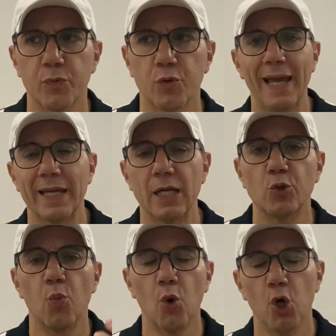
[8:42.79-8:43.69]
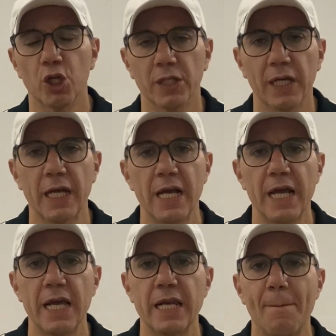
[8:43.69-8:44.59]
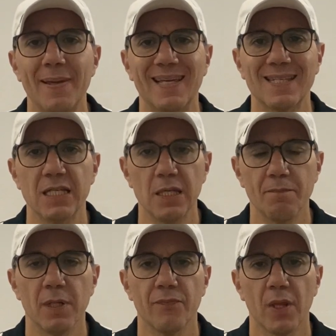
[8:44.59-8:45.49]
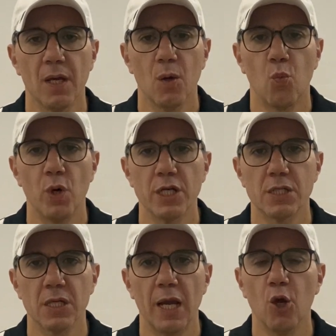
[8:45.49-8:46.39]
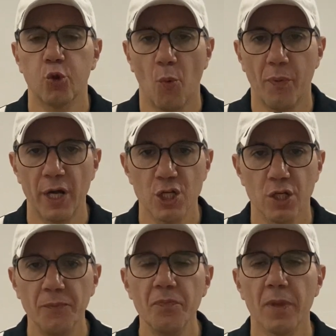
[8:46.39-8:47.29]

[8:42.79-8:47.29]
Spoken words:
play to work in a bigger team with a lot of pressure.